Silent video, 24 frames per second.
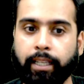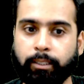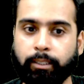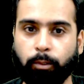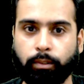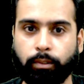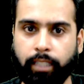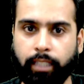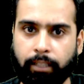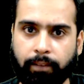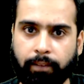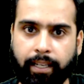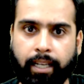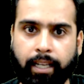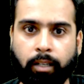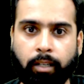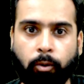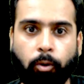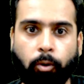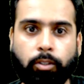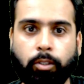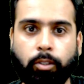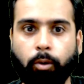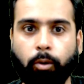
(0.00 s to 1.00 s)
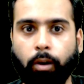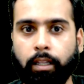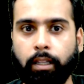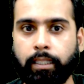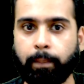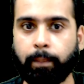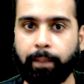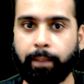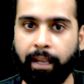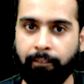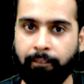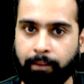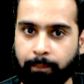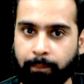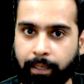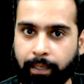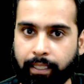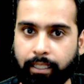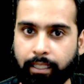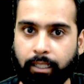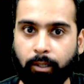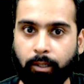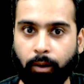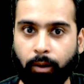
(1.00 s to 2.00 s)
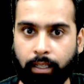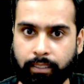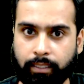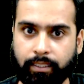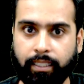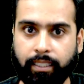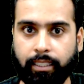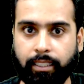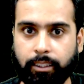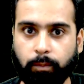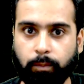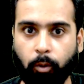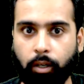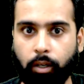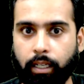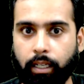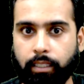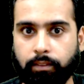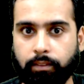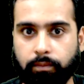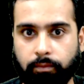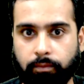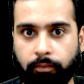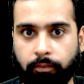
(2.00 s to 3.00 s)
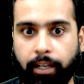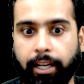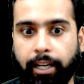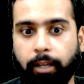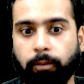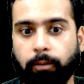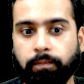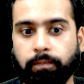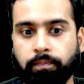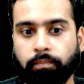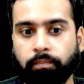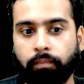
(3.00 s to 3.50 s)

so that we can go through all the private medical colleges in a smaller video.